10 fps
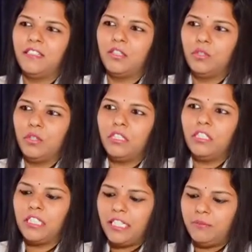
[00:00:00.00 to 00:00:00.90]
golden
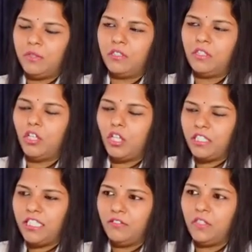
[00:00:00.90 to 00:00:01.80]
time that God
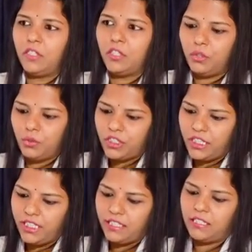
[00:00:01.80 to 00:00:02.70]
gives us to
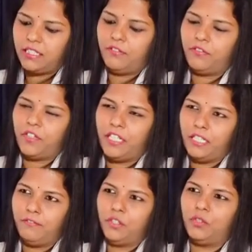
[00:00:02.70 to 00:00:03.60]
change, say
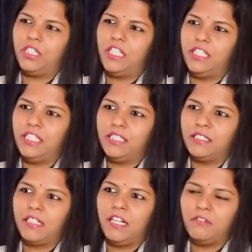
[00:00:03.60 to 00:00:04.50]
5 to 10 years.
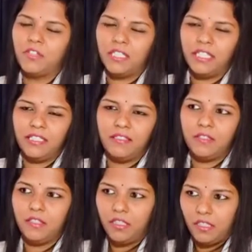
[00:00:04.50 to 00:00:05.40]
After that,
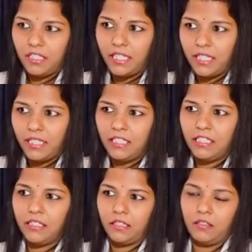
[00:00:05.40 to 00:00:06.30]
therein
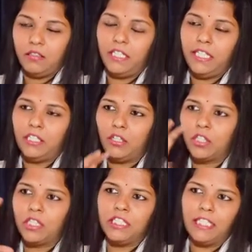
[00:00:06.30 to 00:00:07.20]
the end
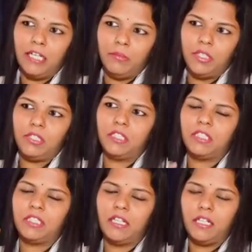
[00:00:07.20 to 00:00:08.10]
organ damages
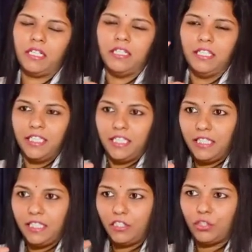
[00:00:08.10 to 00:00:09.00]
start in
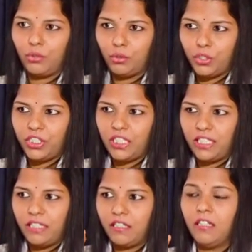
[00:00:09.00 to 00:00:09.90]
this crucial
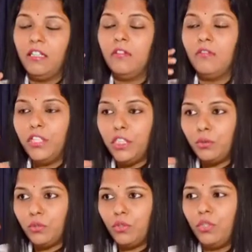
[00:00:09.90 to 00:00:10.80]
hour when you
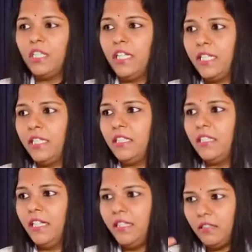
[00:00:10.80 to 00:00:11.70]
don't correct
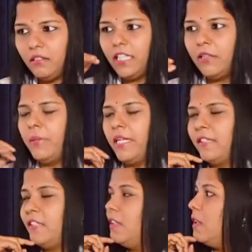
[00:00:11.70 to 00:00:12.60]
and get back
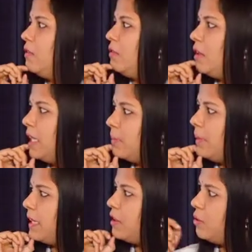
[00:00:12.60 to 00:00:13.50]
to
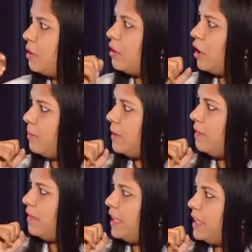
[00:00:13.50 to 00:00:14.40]
your normal
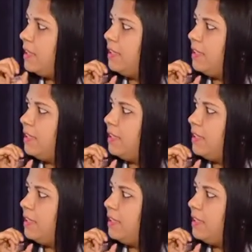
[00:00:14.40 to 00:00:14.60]
weight.